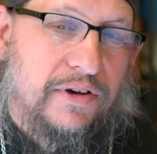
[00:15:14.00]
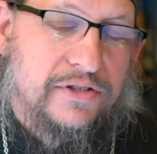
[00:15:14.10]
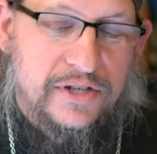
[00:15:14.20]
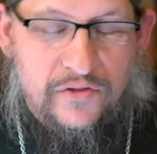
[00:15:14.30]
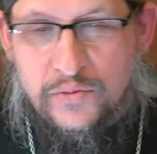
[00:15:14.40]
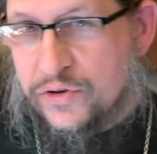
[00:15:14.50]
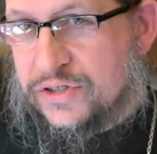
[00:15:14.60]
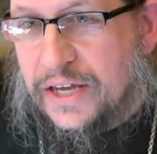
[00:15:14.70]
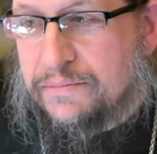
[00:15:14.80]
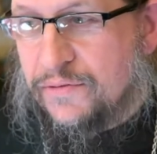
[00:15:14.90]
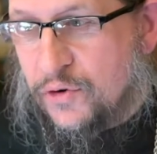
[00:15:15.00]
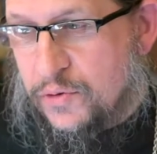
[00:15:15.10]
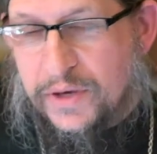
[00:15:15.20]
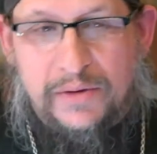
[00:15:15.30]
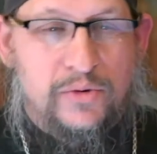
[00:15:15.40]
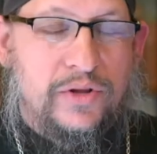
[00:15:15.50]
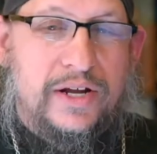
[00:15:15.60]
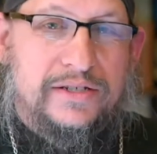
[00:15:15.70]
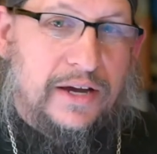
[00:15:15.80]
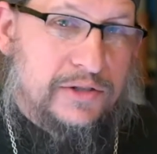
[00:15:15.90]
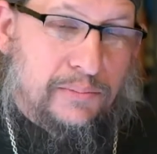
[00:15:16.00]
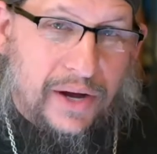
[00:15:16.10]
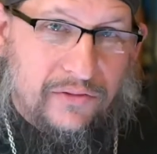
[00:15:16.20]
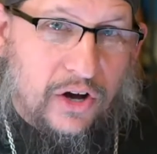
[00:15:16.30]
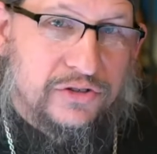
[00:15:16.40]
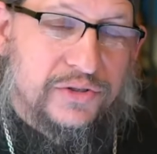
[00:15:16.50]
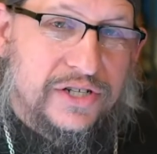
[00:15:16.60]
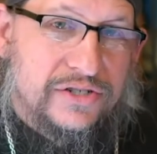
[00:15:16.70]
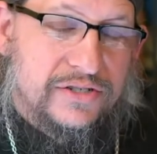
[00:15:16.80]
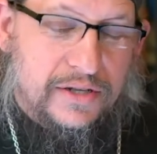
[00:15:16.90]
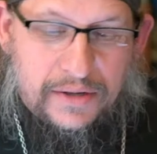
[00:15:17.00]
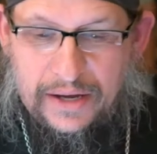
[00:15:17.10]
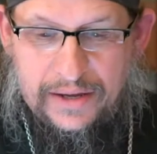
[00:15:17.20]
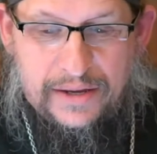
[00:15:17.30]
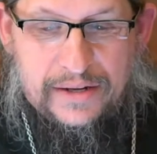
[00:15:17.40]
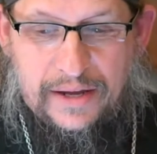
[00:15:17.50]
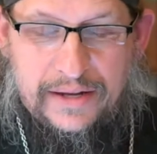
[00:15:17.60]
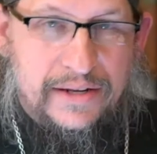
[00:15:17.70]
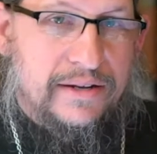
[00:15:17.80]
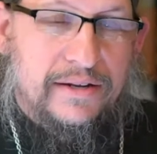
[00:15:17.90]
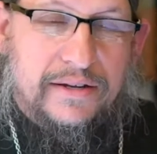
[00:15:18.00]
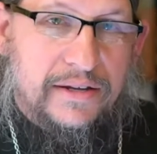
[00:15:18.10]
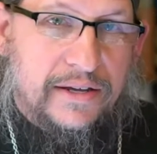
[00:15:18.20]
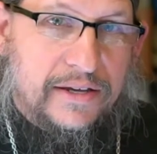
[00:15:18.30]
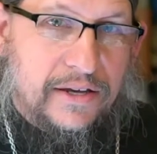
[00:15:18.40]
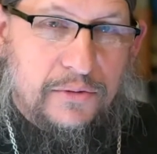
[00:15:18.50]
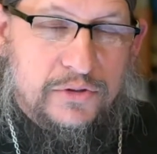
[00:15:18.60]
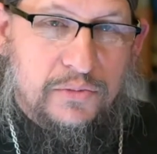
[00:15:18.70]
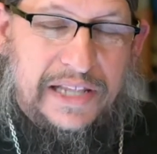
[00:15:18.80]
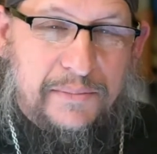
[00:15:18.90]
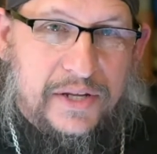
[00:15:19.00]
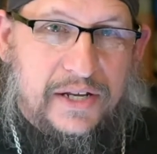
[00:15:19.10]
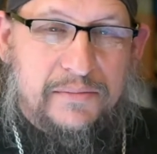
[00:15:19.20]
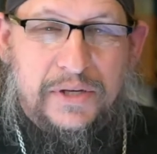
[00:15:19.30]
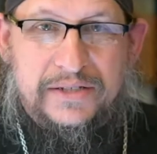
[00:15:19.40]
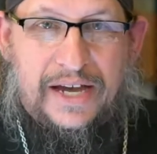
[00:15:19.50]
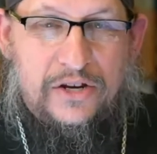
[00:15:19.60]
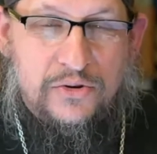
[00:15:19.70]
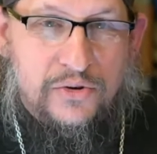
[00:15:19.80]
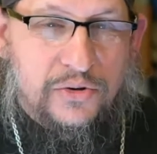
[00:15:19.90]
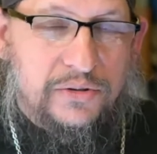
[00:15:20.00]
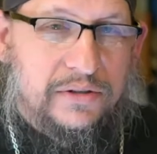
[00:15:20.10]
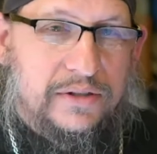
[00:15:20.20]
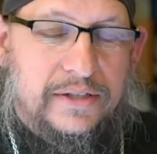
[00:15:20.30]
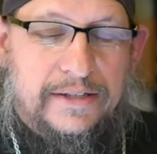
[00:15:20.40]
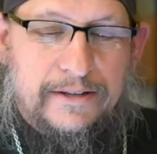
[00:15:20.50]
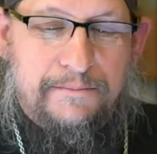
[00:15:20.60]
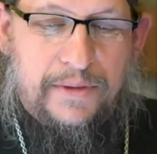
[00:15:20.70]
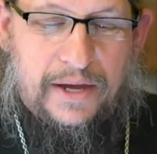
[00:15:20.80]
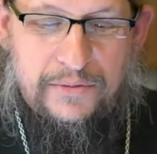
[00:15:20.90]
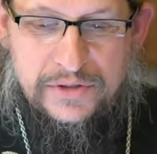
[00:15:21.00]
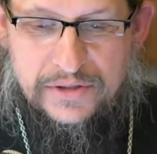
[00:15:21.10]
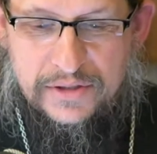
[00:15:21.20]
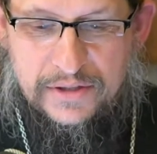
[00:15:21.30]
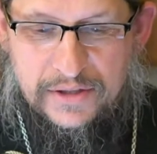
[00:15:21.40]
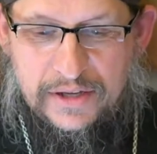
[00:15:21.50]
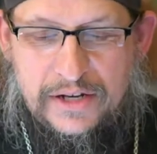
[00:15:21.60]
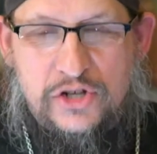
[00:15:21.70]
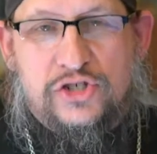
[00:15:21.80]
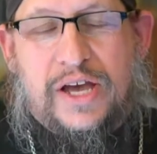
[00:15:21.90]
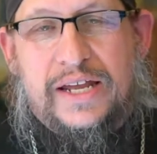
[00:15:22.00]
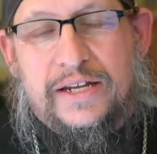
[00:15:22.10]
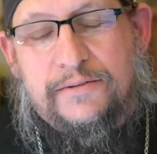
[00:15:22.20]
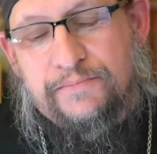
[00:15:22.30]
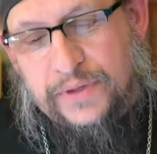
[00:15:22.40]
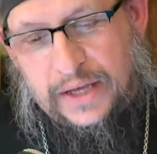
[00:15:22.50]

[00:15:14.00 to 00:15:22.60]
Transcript: Father Seraphim Rose said before he became Orthodox, I was above all traditions. I, I didn't, I wasn't limited because I knew I was initiated